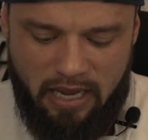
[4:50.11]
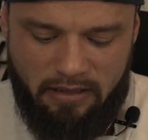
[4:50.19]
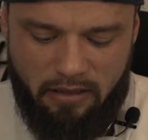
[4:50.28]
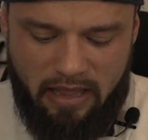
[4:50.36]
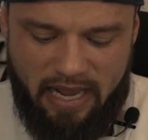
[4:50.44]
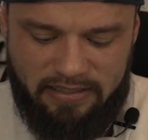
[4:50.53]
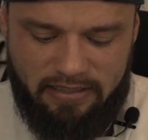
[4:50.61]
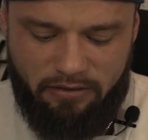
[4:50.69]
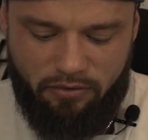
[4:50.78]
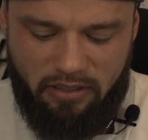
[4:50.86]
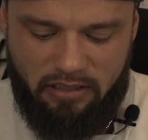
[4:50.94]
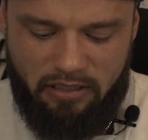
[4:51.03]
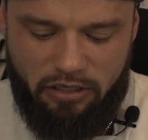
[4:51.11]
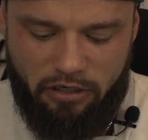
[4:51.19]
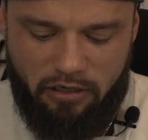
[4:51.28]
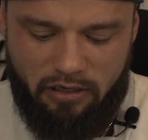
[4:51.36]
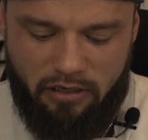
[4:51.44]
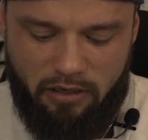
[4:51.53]
And then the last ingredient
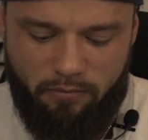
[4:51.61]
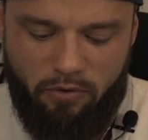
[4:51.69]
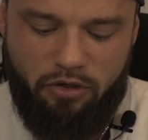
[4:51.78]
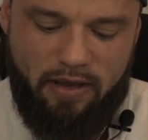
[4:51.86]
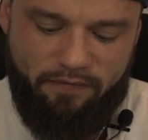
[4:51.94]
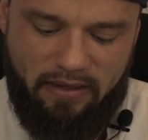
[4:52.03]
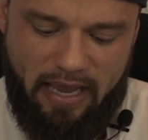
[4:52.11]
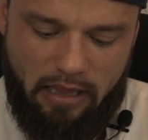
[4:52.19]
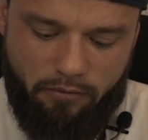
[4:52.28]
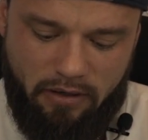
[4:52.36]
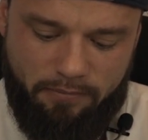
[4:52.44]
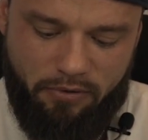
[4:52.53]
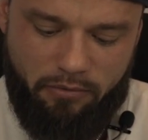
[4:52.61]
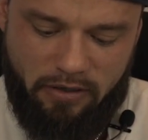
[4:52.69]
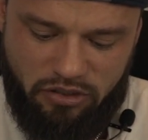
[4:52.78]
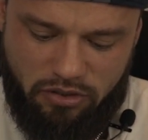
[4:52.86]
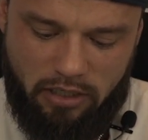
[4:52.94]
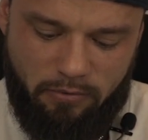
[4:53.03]
here, uh, well, you have CaloriBurn.
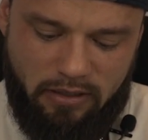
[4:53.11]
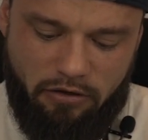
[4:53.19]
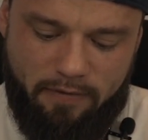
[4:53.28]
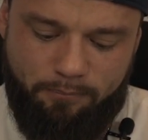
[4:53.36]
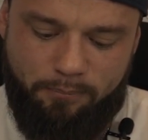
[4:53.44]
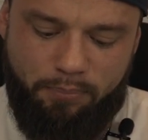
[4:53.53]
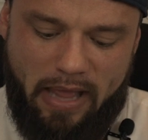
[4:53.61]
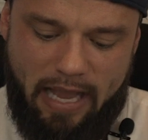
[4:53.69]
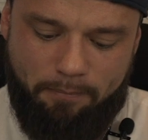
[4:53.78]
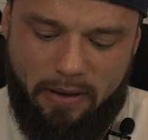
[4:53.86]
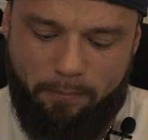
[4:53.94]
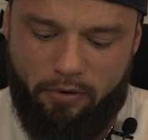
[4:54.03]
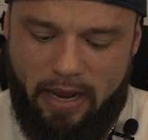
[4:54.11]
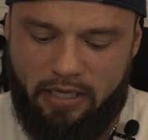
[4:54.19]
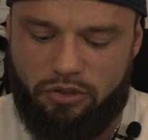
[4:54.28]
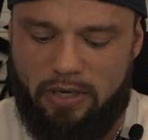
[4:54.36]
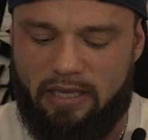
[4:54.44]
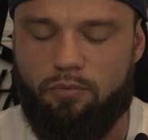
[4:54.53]
I just talked about that. You have black pepper
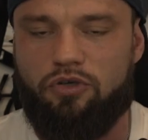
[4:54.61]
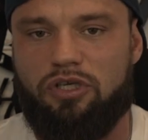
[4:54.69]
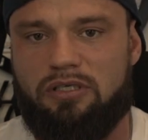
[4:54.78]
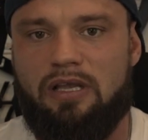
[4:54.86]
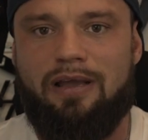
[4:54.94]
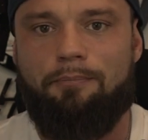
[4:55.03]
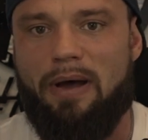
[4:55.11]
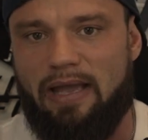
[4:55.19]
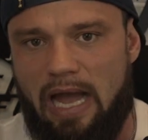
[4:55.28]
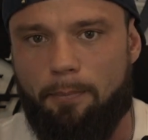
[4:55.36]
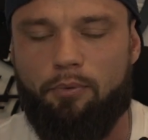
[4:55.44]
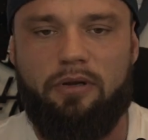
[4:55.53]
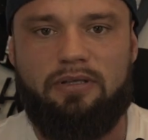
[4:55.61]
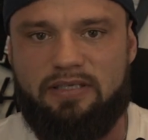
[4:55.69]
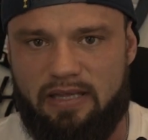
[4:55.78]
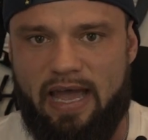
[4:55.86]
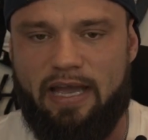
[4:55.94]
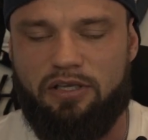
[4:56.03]
extract, which is BioPerine
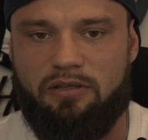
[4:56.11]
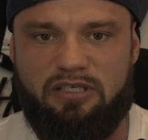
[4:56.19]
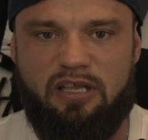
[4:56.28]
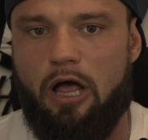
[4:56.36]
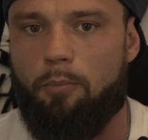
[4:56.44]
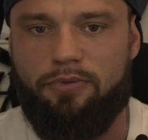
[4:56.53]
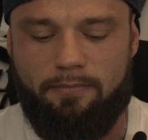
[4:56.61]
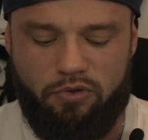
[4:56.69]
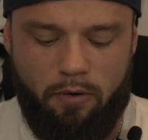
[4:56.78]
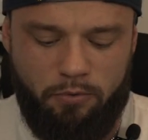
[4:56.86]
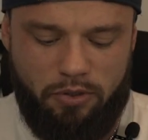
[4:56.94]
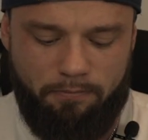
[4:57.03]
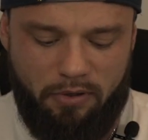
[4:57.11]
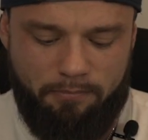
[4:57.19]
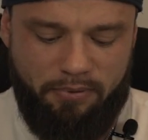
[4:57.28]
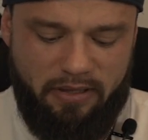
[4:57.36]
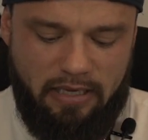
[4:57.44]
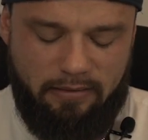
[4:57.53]
slat. It's going to help with absorption.
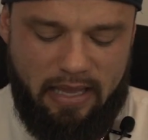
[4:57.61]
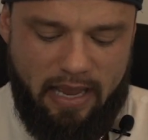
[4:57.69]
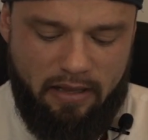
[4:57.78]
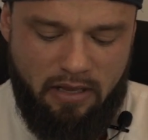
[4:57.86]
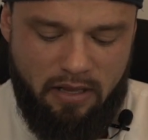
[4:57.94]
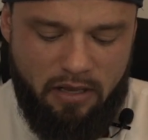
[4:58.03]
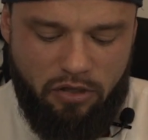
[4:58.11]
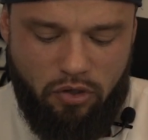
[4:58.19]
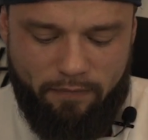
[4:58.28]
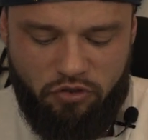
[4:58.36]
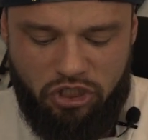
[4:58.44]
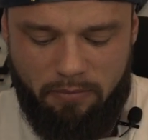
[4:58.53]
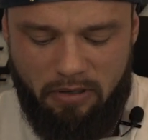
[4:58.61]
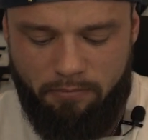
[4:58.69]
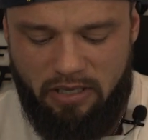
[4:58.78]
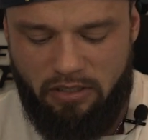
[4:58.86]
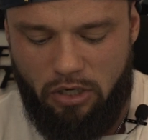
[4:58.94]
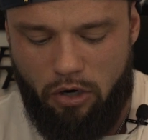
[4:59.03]
But beneath that, you have
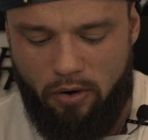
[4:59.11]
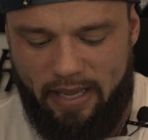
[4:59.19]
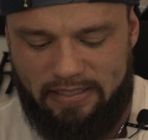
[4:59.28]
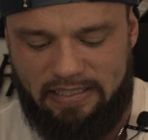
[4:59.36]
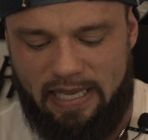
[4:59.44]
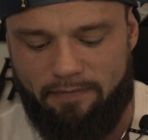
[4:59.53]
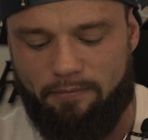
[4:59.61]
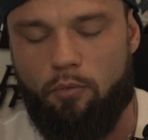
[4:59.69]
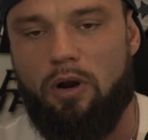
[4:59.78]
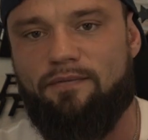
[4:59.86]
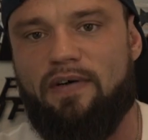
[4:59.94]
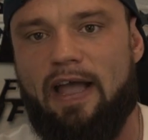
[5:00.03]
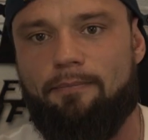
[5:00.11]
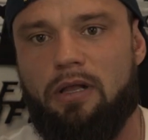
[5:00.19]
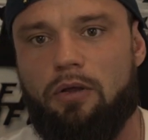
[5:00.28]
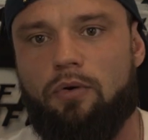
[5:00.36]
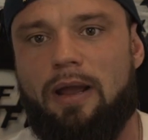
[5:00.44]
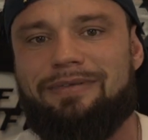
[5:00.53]
GBB Go at seven 7.5
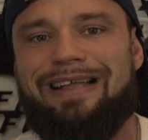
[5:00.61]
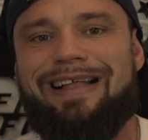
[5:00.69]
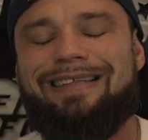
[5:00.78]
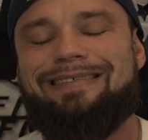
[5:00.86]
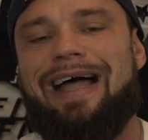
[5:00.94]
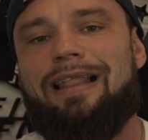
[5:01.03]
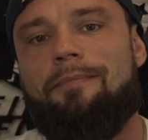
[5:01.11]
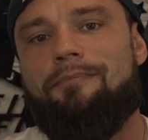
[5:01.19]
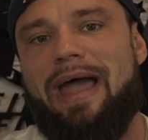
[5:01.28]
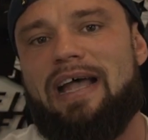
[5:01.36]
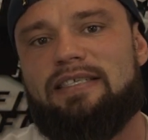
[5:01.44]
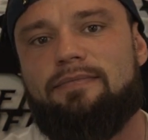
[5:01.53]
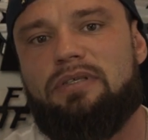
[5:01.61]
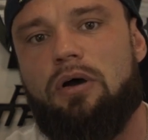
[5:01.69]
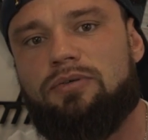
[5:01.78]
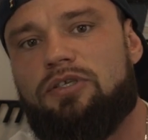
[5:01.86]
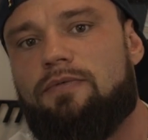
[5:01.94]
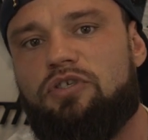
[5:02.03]
milligrams. Not a massive
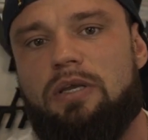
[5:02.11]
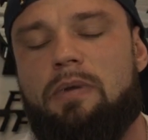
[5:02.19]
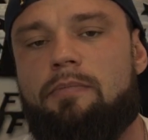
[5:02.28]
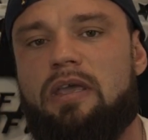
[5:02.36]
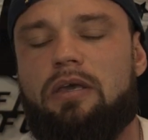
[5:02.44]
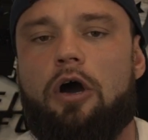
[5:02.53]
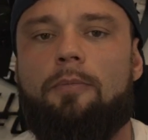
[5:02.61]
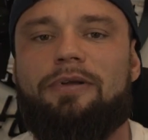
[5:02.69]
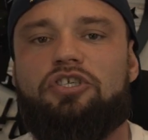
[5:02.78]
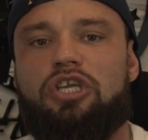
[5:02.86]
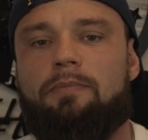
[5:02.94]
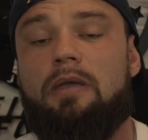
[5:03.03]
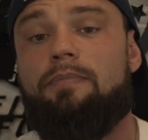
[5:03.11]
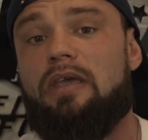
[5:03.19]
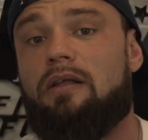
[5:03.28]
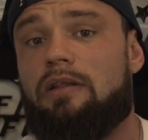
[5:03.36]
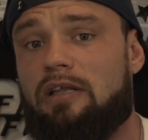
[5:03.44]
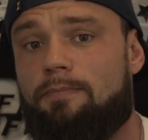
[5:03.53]
dosage of GBB Go, but
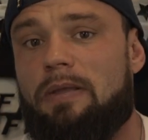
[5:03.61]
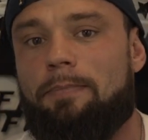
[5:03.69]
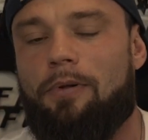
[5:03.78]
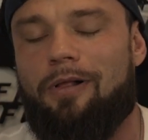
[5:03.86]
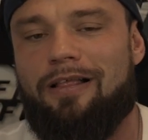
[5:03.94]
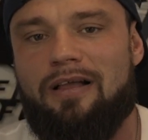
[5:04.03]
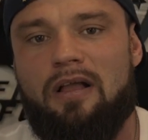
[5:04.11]
GBB, a lot of people